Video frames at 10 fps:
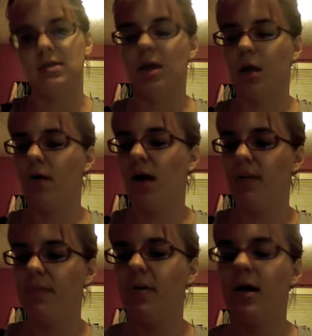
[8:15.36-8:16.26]
I go
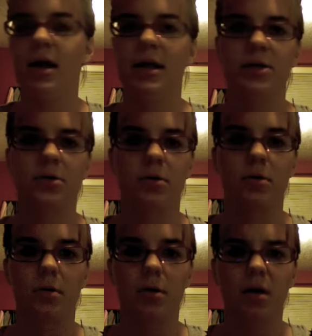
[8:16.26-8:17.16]
up.
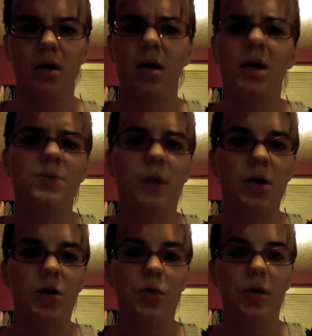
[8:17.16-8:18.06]
It's what I
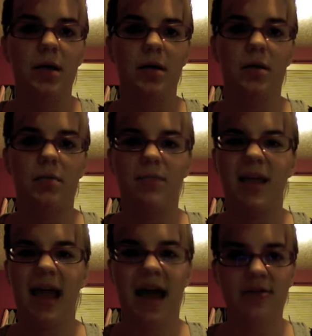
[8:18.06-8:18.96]
do with,
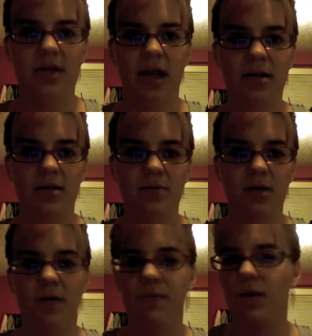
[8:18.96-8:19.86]
like, half skeins of
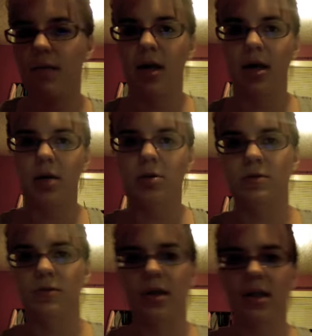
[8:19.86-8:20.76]
stuff that I'm not going to use
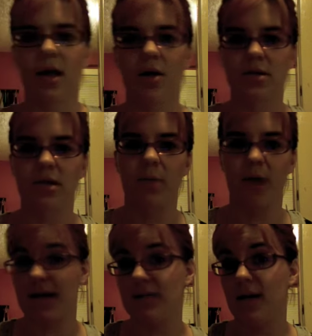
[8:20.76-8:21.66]
for anything else as I
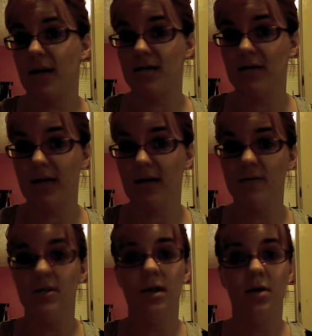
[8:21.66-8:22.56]
practice making
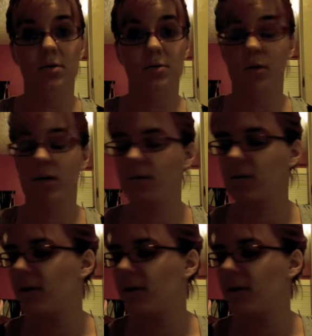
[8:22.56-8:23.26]
sleeves to get used to working with the